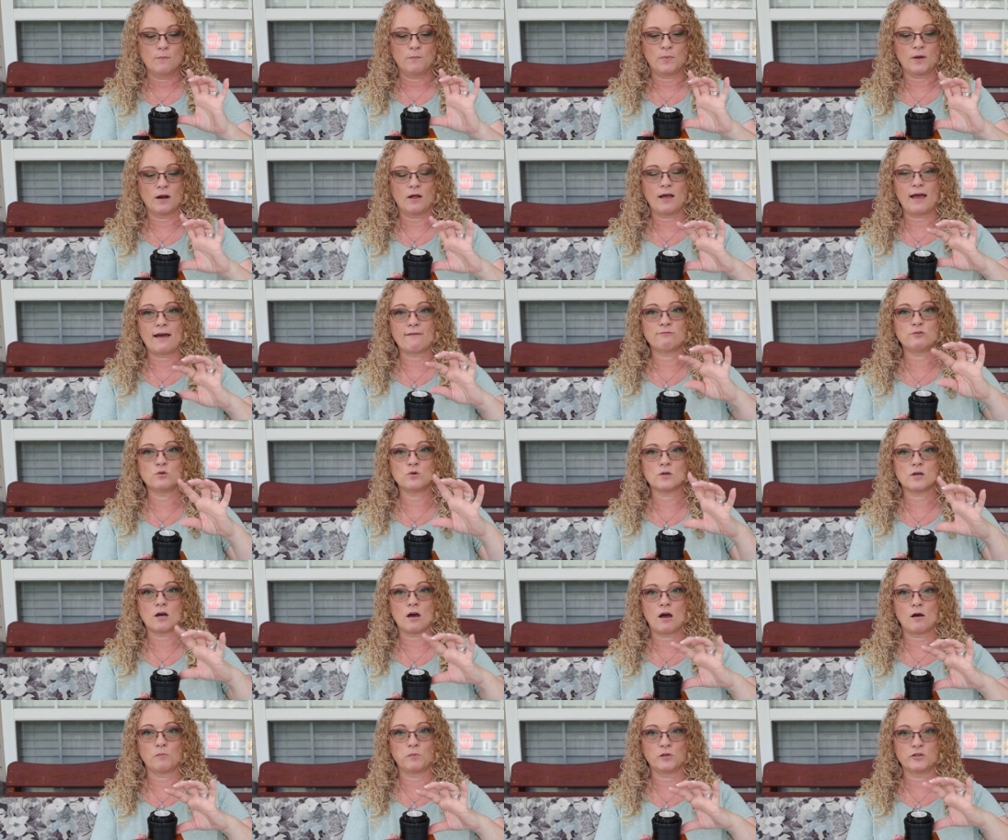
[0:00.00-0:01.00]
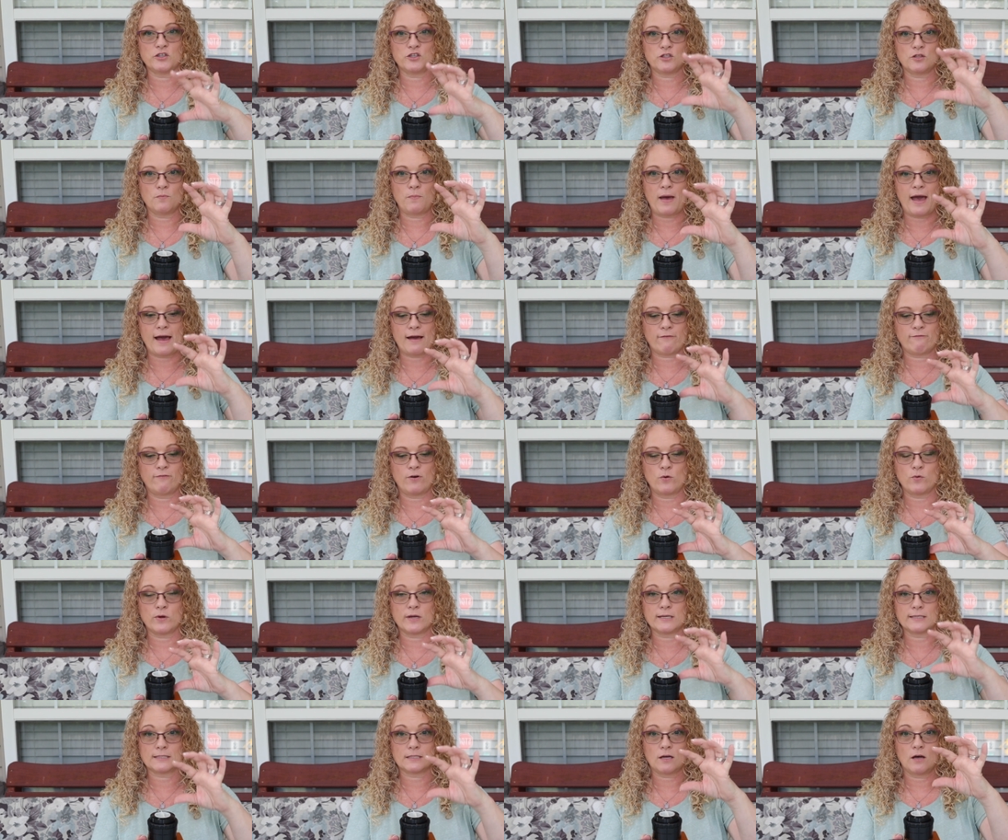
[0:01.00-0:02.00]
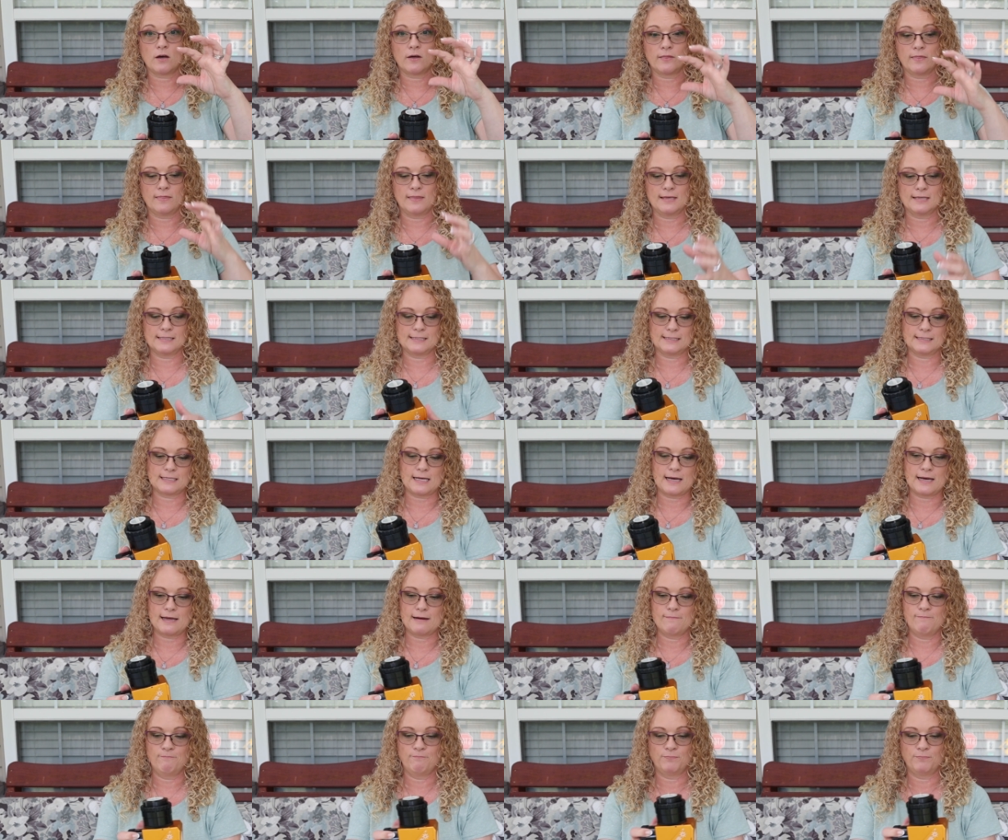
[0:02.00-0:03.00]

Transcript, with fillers: but I'll have to accomplish the back focus on this side.